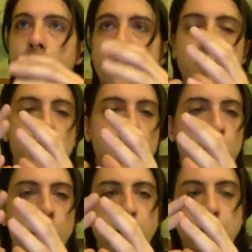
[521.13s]

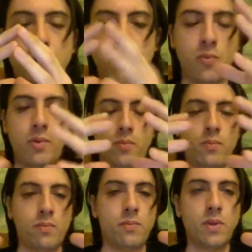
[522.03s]
separate
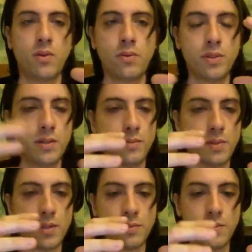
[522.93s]

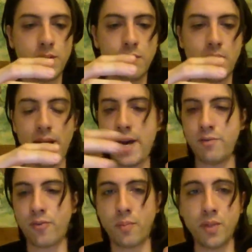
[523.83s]
the
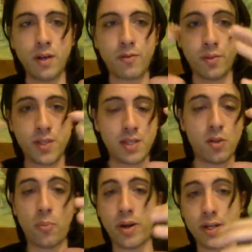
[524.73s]
head from the
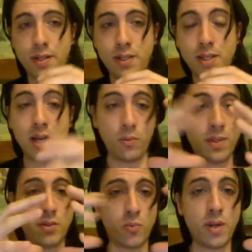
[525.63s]
central part and the tail,
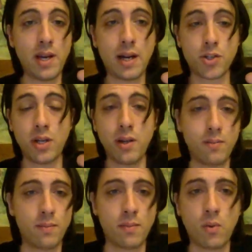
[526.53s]
that we actually
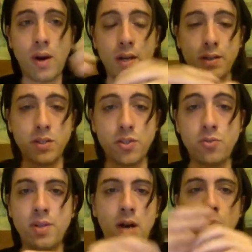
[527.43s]
quite
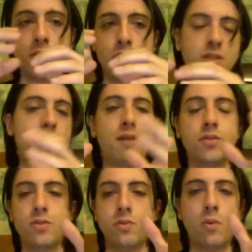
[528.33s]
understood. Now we just have
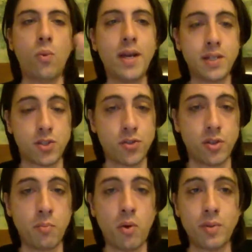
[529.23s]
to wait a
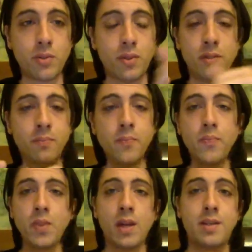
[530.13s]
certain moment when
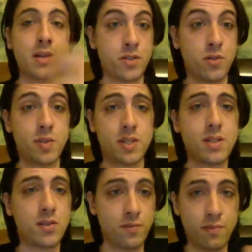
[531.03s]
the other
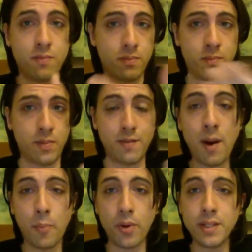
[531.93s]
substances
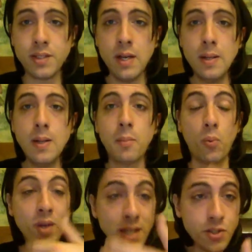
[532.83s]
evaporate, but
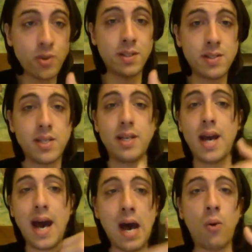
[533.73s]
we need to understand
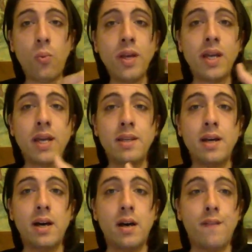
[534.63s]
how we
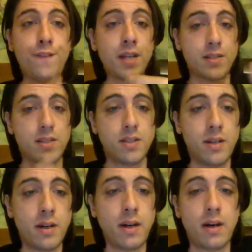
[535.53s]
can fix the